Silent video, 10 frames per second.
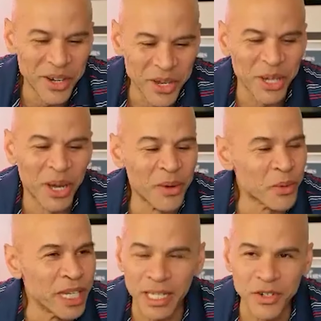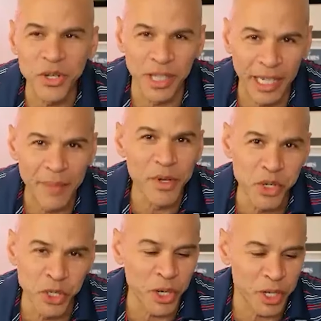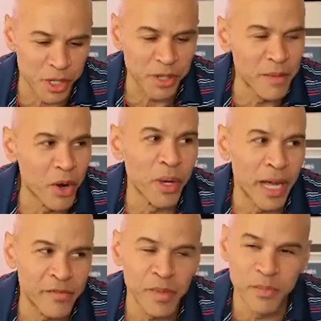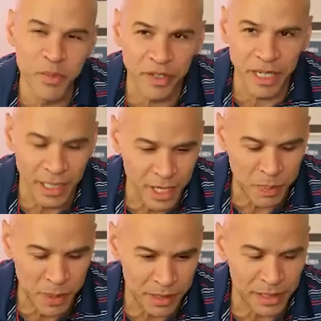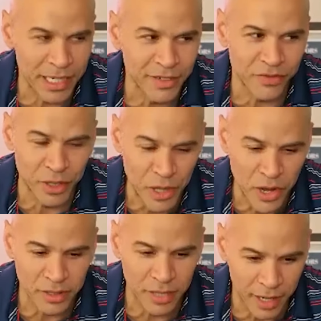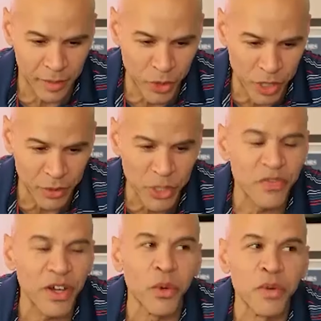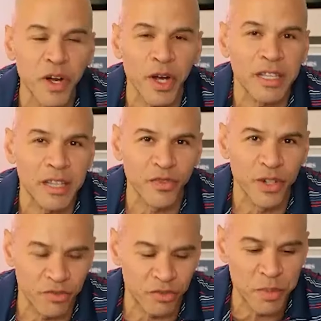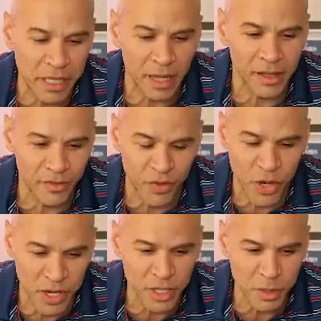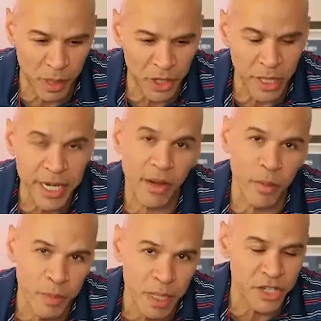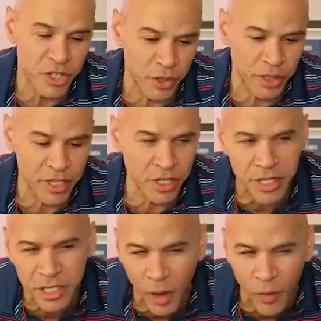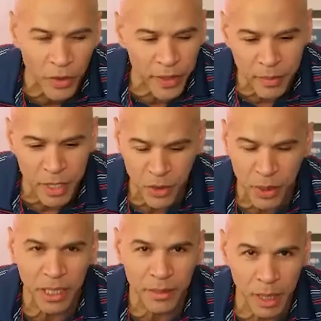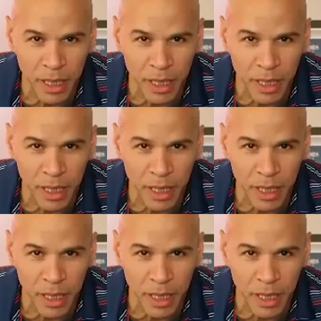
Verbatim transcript: There you go. Oh, we can do that. I'm a New Yorker. I've been moving at the speed of light for a long time. We're very different from the Californians, by the way. Now I'm in Minnesota, so it's somewhere in between.